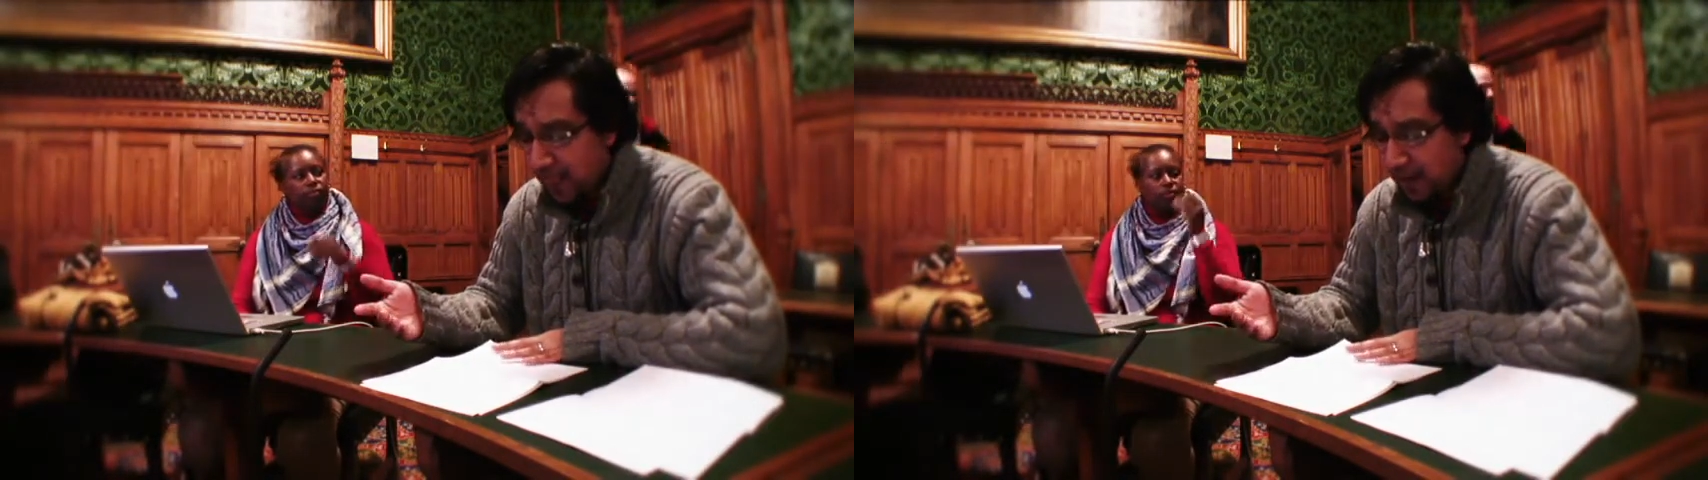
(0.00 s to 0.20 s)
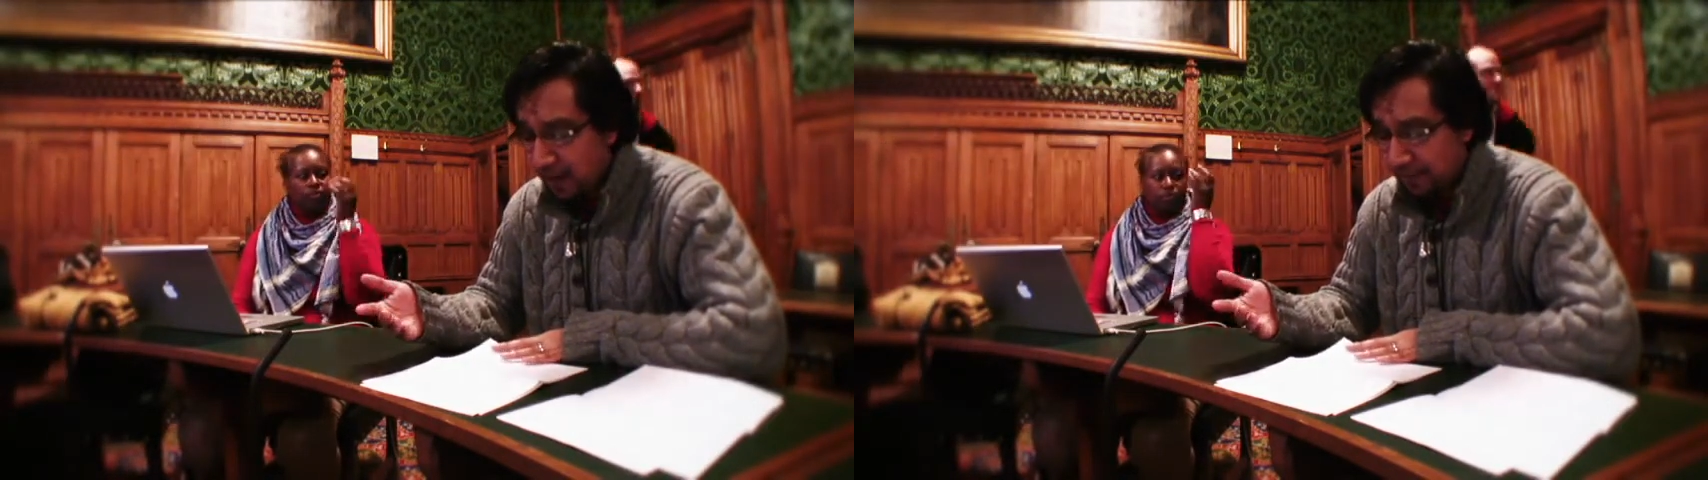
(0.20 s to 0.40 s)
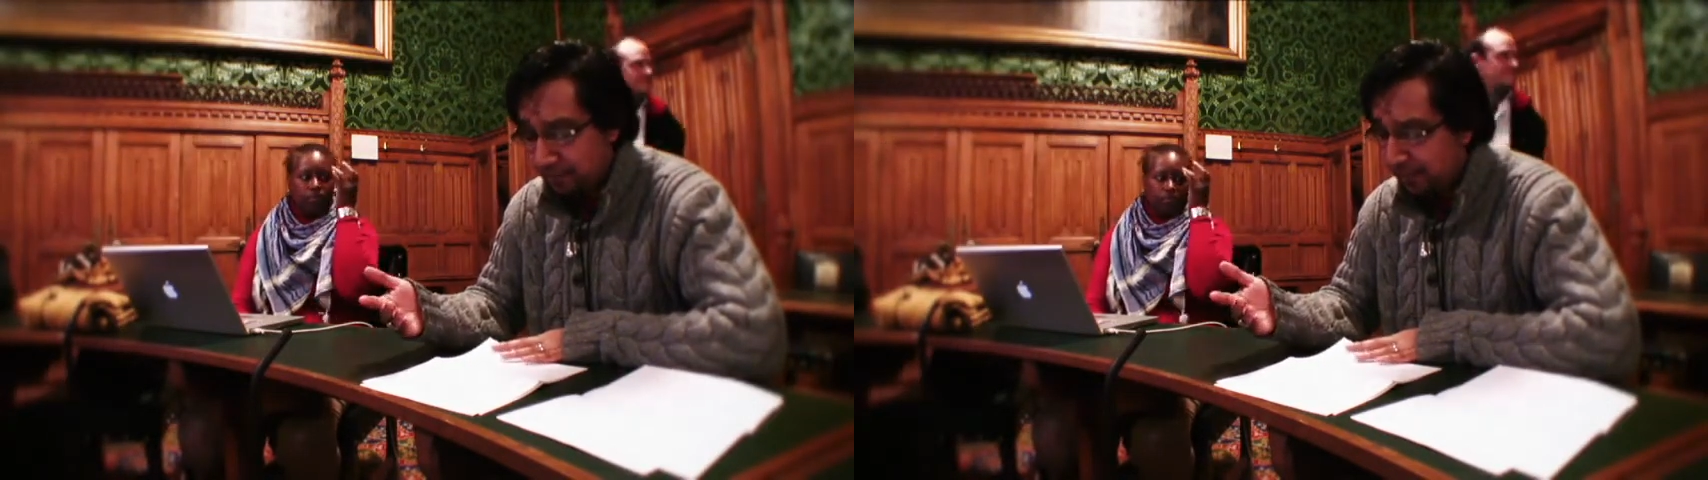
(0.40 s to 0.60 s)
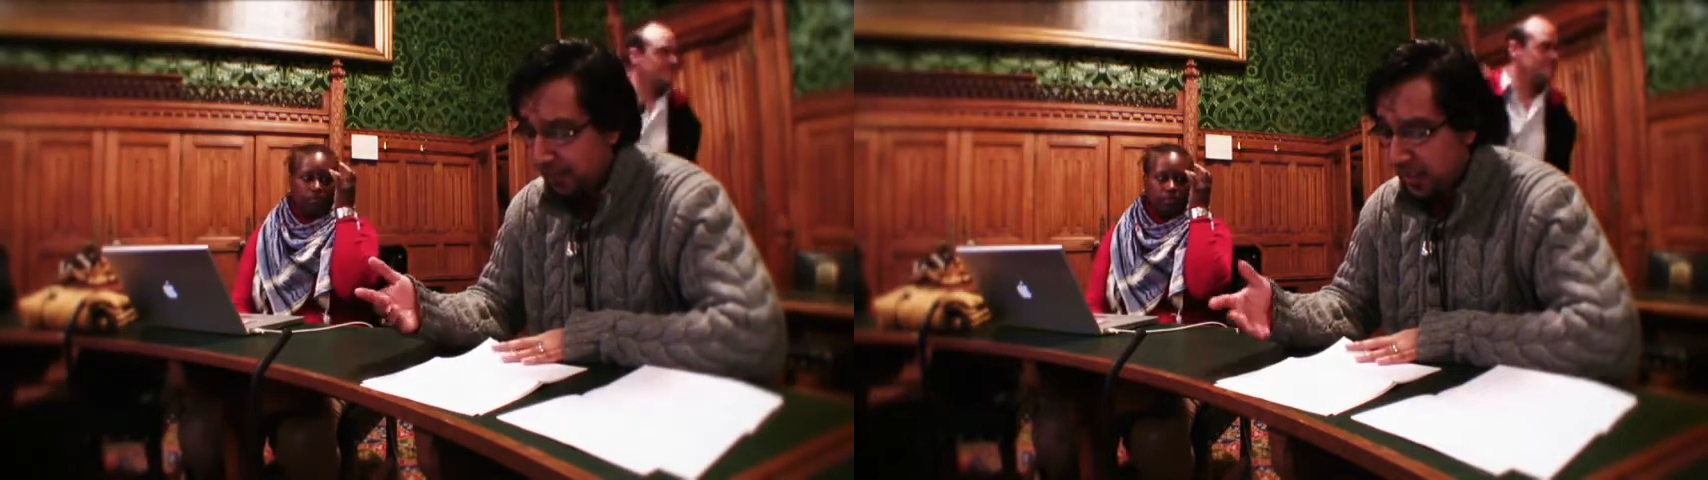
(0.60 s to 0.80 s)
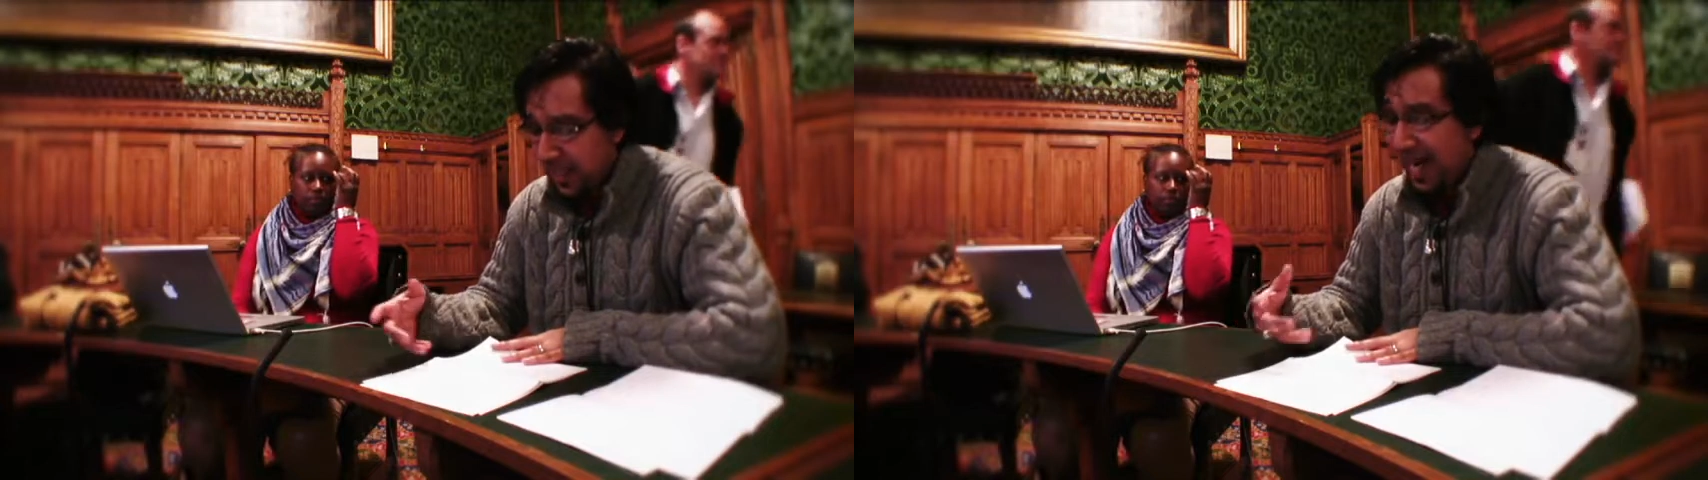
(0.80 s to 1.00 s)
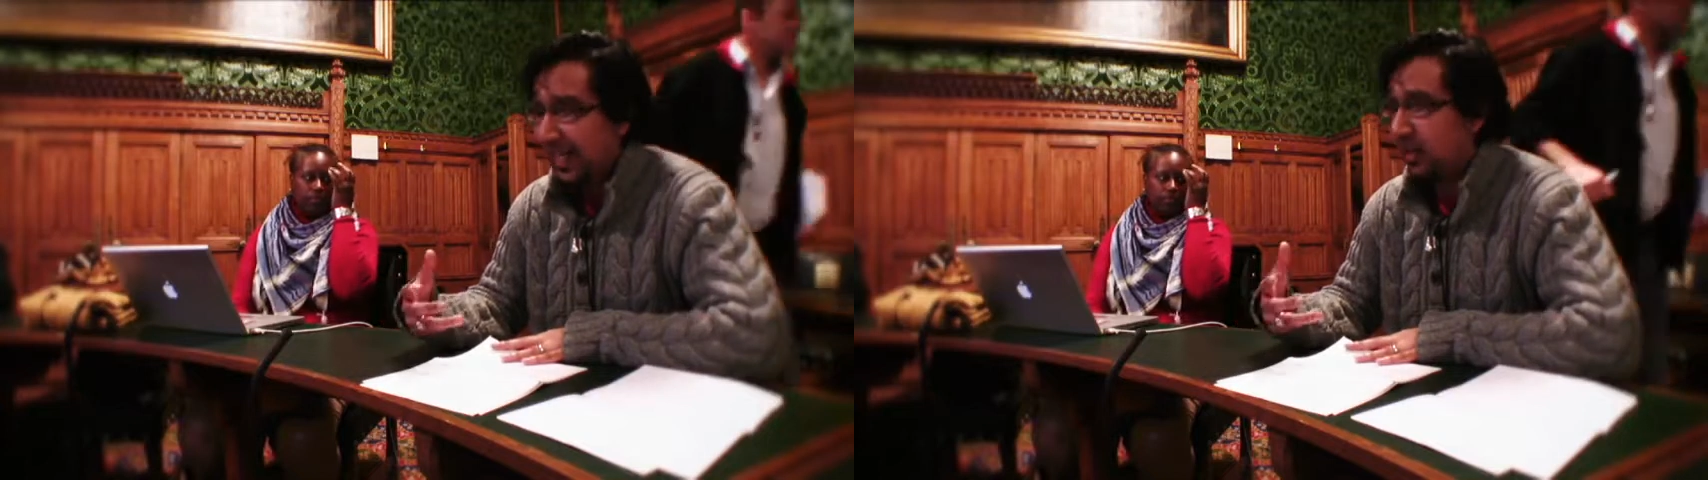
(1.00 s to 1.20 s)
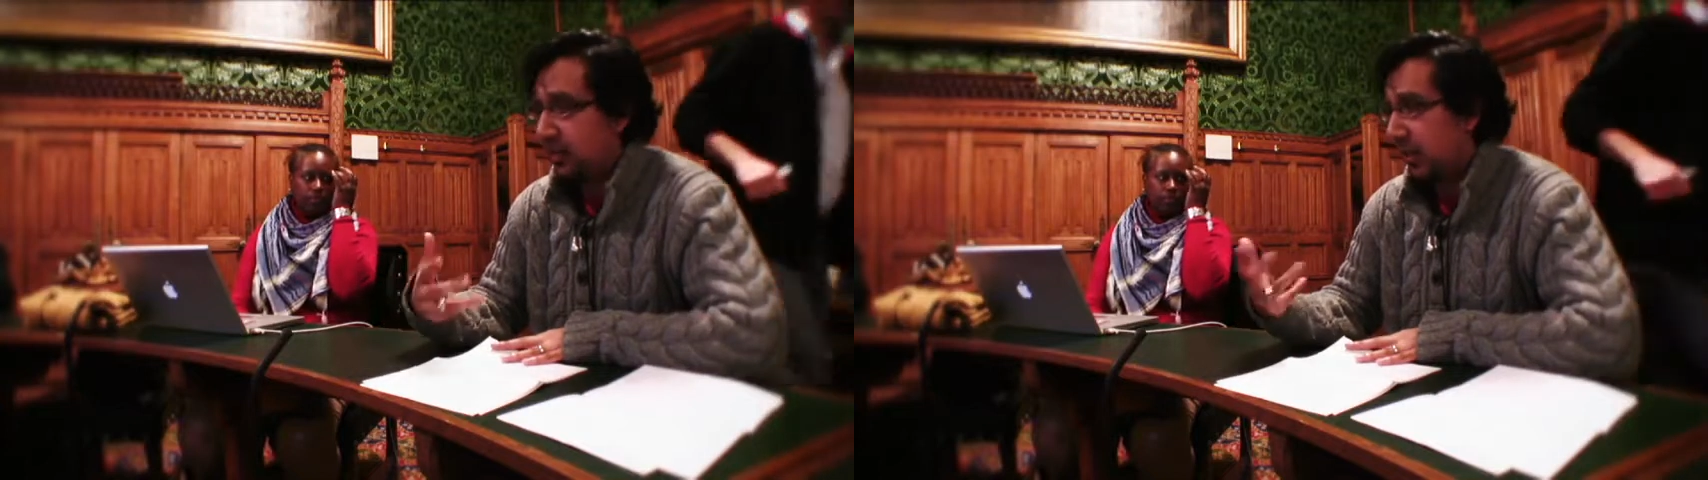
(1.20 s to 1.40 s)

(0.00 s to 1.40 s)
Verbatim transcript: um, and it,